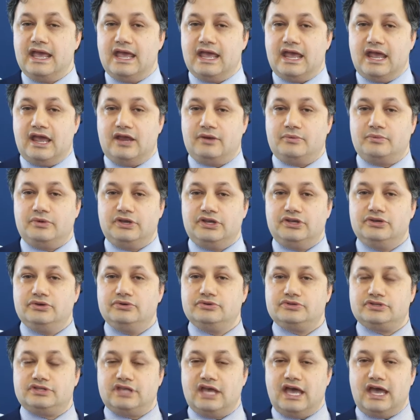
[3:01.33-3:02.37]
And we
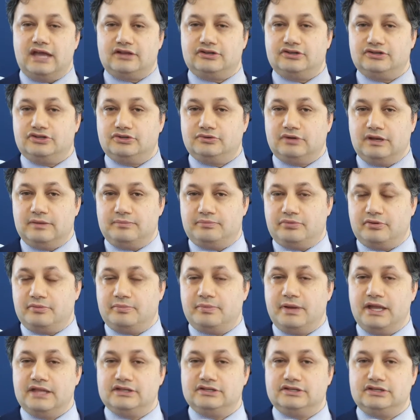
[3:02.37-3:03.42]
used that to do a
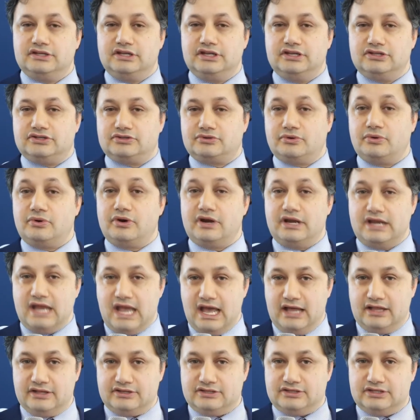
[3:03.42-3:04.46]
propensity score
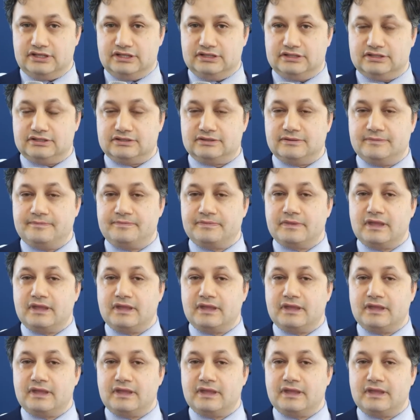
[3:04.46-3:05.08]
analysis